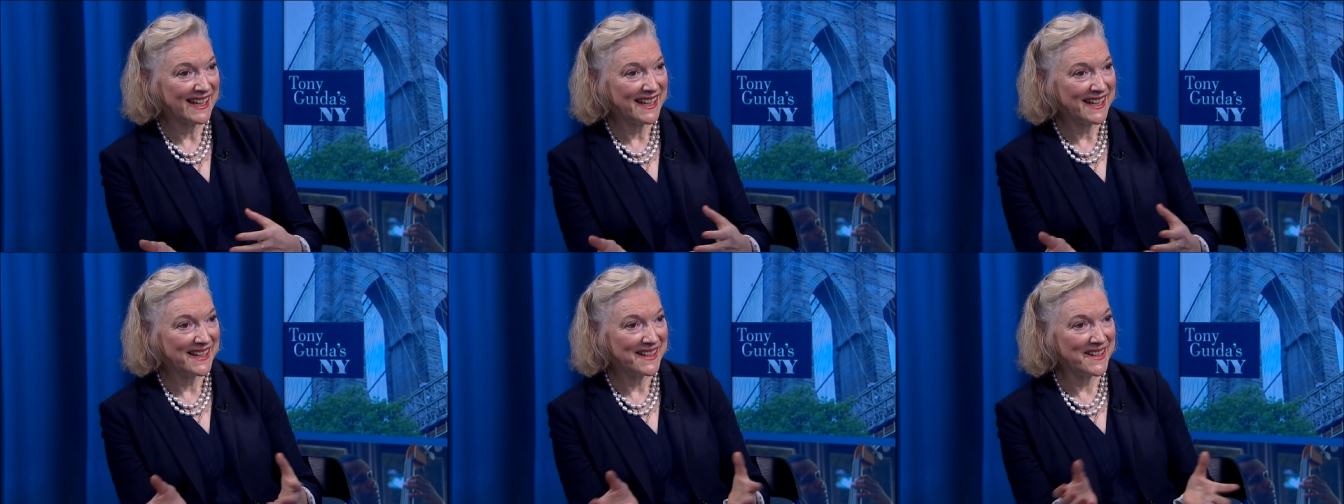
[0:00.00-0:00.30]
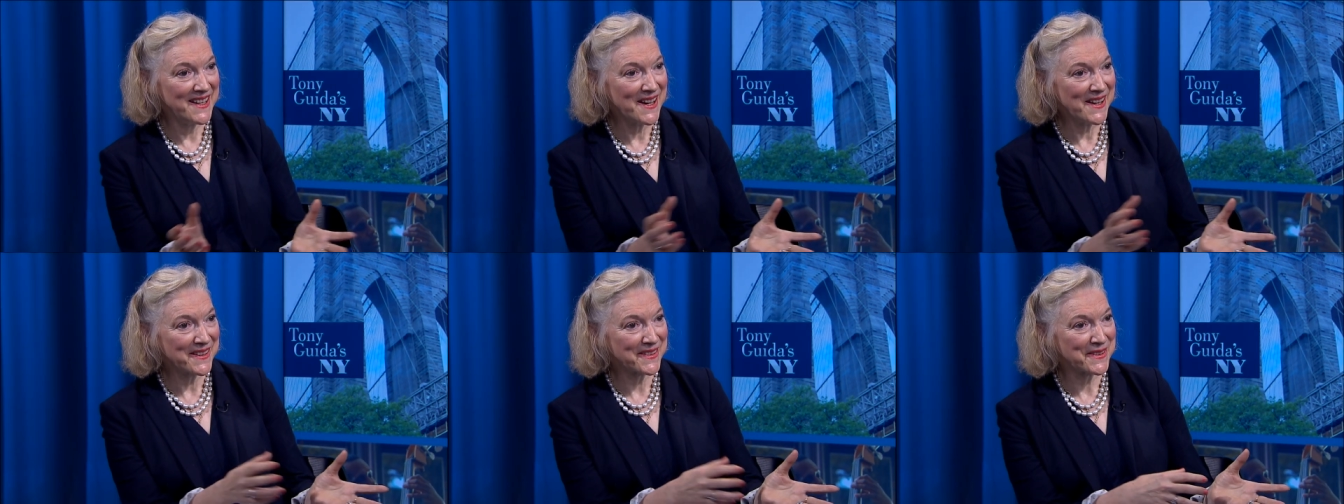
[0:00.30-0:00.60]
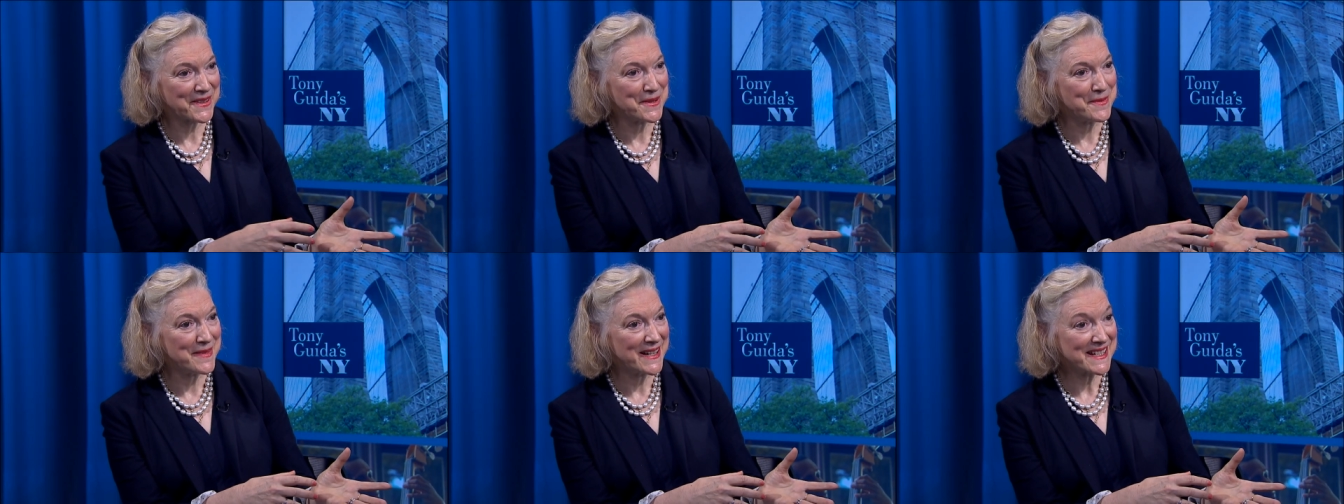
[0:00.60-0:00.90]
mm-hmm. not
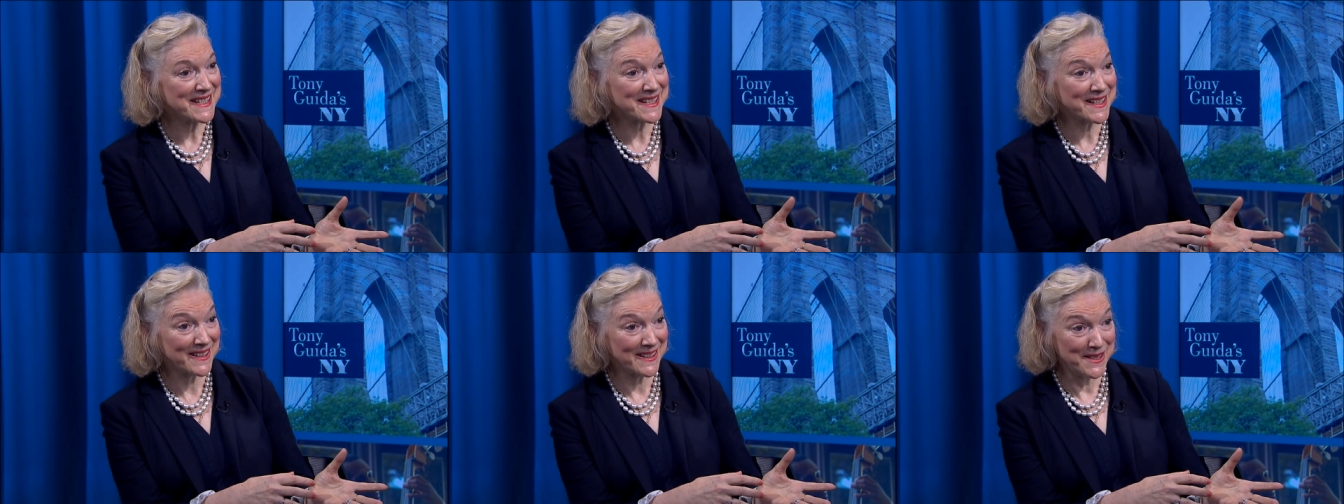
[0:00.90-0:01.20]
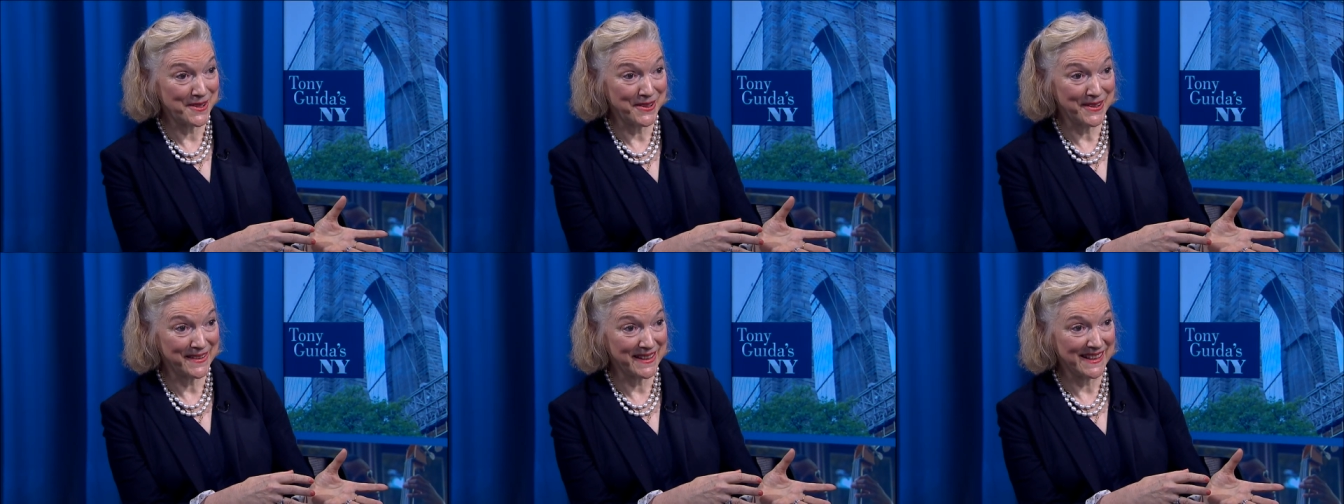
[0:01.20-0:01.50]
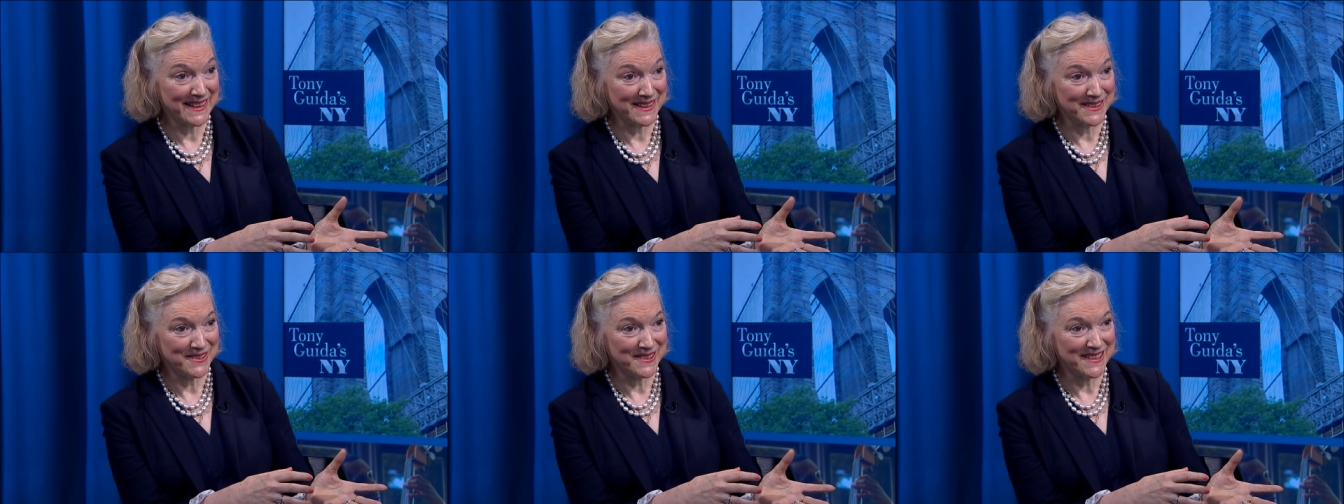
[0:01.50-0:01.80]
so much
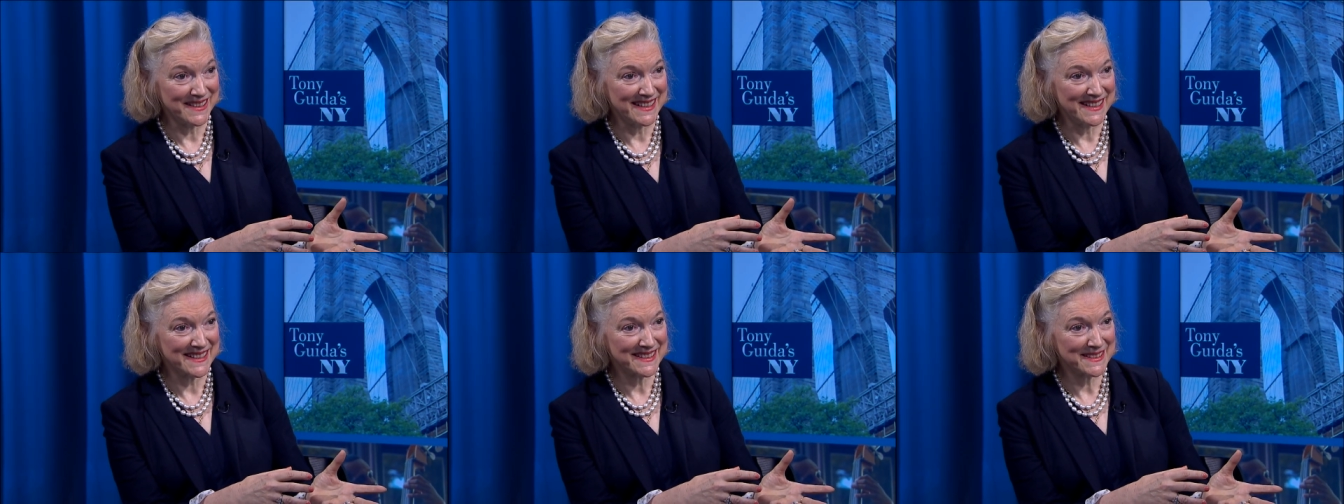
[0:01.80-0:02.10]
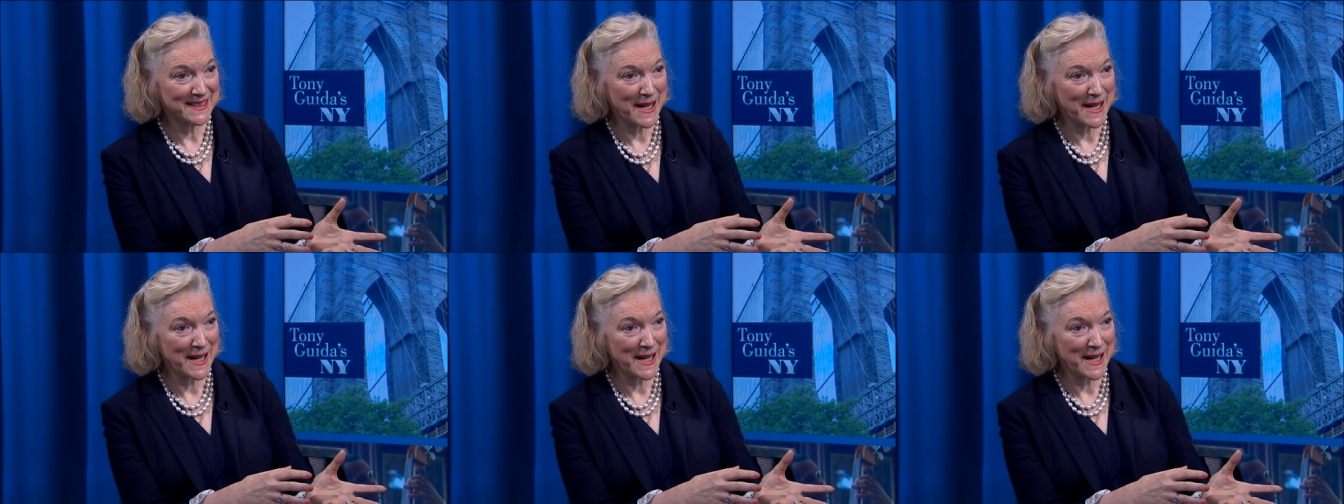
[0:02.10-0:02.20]
closing doors.